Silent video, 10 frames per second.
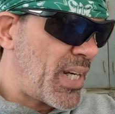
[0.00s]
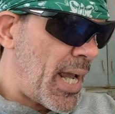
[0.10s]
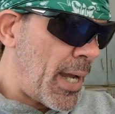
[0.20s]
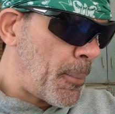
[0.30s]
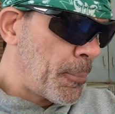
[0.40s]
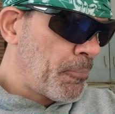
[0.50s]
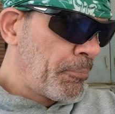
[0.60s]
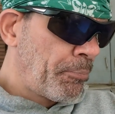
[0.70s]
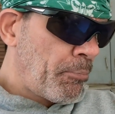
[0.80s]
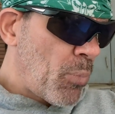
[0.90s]
and game,
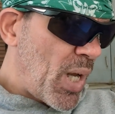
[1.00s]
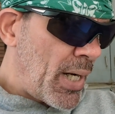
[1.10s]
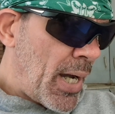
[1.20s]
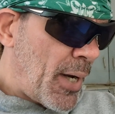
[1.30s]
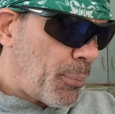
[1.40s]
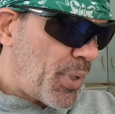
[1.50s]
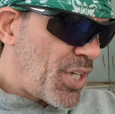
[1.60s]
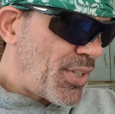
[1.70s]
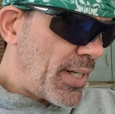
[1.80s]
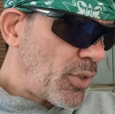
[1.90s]
and I
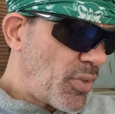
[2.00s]
appreciate it.